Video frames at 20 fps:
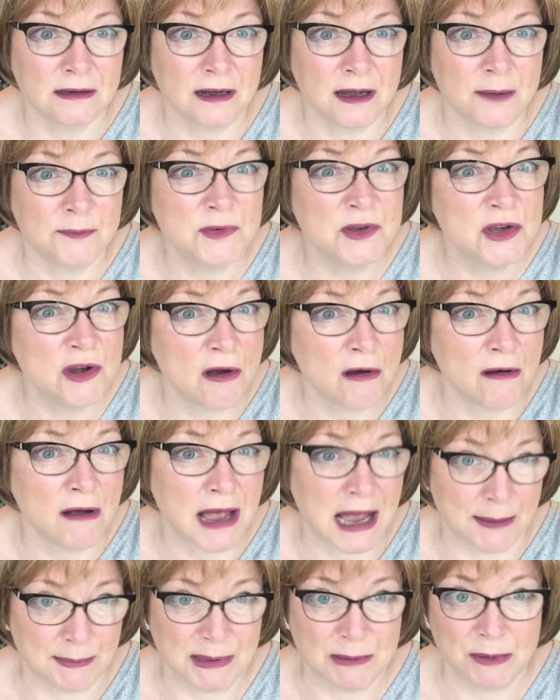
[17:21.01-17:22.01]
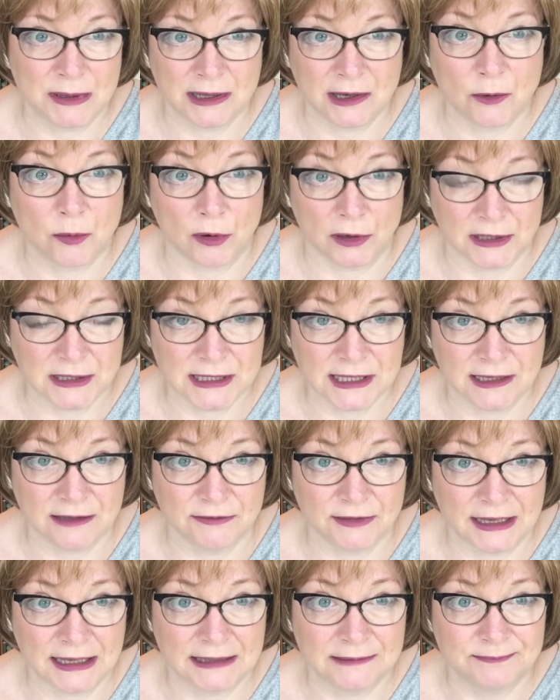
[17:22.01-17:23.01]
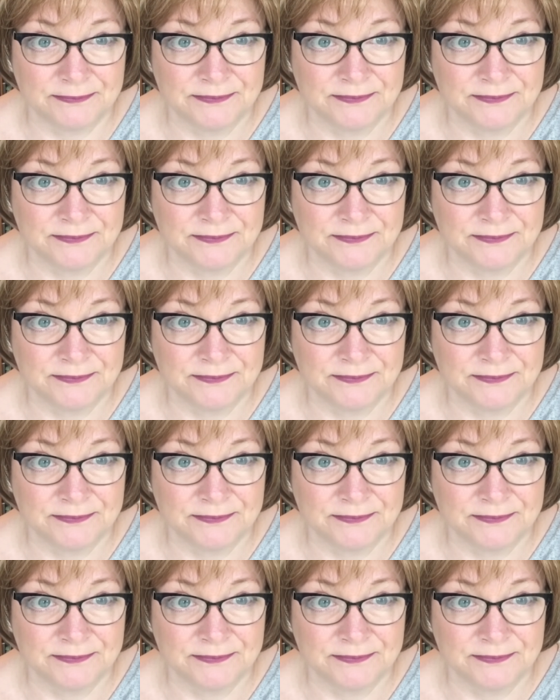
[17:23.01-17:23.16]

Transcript: I'm not happy with the quality of it.